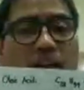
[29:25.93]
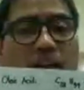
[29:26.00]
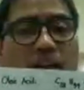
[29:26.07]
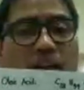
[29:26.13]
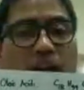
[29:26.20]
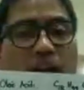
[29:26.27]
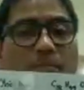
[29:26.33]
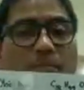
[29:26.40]

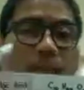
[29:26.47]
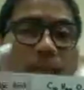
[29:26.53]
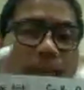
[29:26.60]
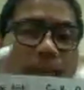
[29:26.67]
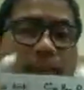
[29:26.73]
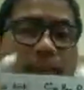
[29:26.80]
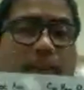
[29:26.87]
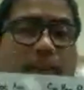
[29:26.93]
and
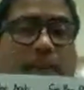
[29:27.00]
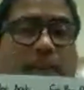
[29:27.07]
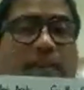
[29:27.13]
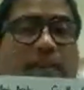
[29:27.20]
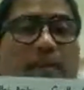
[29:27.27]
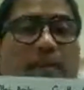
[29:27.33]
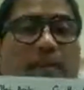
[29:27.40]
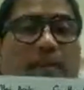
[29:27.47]
upside,
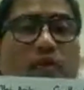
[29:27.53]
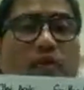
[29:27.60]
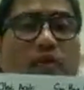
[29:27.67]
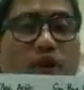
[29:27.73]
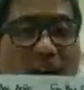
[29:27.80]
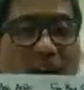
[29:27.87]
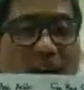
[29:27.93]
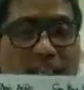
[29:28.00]
this become
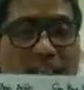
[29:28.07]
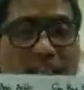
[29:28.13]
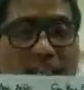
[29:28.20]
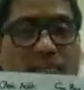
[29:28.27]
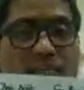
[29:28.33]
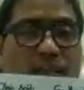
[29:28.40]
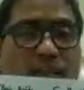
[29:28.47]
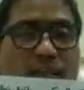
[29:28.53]

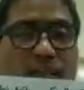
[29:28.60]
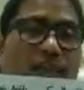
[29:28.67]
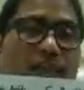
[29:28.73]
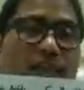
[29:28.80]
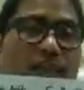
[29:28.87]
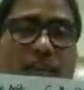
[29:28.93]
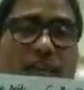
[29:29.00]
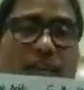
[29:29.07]
trans, but this
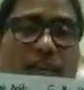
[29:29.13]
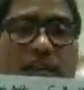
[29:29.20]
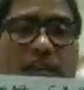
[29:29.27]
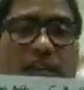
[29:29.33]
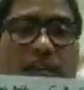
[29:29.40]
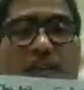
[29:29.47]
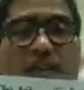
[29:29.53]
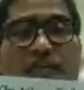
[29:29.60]
is
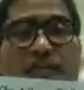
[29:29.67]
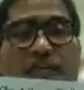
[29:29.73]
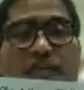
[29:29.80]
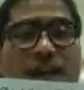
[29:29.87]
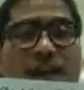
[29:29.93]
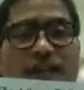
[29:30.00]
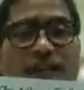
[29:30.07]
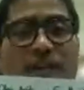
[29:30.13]

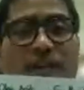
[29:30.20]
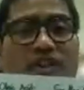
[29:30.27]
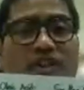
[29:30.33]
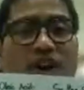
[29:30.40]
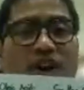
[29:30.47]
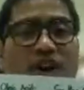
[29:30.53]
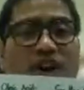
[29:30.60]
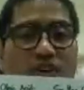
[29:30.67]
beside with
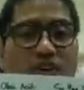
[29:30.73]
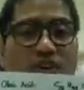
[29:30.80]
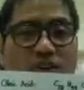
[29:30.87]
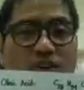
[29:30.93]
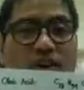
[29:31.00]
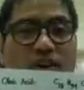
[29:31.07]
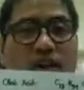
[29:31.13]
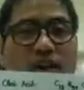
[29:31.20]
each
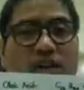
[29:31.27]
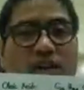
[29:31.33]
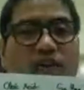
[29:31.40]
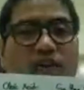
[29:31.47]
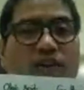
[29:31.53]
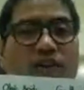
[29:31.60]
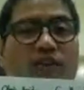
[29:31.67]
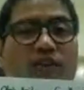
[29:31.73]
other.
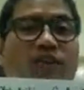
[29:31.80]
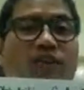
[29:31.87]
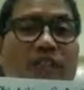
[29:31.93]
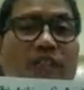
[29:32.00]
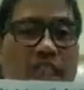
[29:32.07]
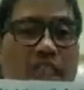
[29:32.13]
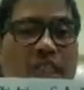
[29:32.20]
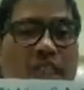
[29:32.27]
So this is
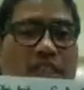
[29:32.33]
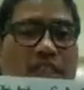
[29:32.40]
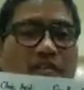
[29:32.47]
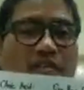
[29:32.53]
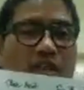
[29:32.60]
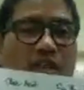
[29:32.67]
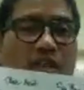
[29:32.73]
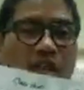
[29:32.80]

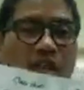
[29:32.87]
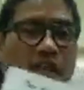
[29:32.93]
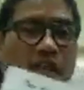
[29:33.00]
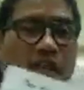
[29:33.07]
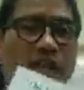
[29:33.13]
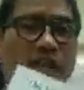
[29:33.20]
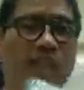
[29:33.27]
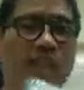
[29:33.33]
Cs, okay?
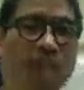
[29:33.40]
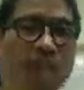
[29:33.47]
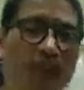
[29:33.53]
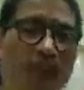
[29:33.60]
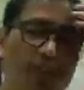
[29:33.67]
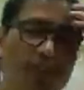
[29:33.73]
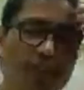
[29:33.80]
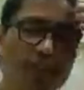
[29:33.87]

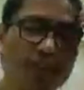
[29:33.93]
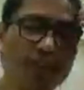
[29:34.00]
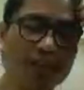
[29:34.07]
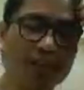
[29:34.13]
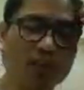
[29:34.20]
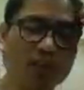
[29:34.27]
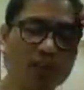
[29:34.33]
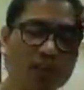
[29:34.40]

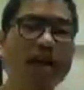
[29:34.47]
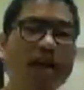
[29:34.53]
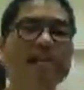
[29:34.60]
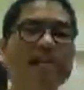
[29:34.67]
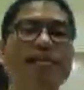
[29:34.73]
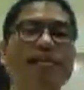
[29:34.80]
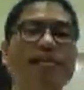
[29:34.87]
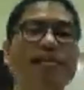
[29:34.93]
So
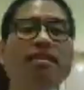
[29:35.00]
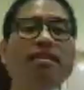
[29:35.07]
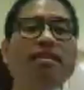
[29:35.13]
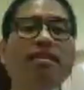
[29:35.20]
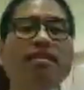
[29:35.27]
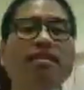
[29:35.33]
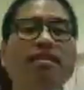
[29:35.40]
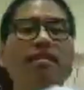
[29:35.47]

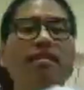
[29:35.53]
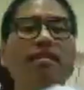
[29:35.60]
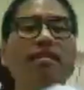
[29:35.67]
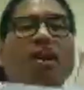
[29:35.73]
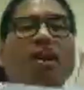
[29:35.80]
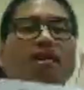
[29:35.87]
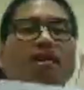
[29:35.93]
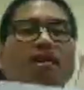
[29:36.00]
9C is
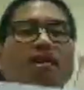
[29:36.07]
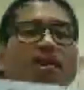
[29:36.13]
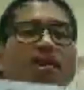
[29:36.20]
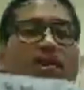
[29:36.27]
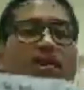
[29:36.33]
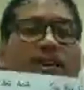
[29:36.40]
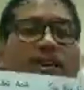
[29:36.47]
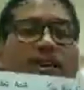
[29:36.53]

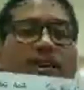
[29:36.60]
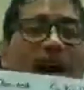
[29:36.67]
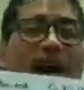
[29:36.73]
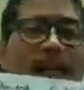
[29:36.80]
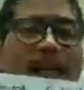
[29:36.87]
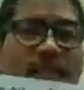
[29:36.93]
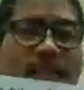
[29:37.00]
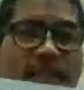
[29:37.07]
octadecanoic
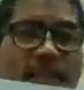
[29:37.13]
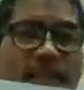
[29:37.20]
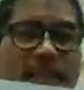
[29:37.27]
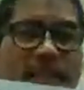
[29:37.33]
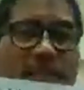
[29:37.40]
acid.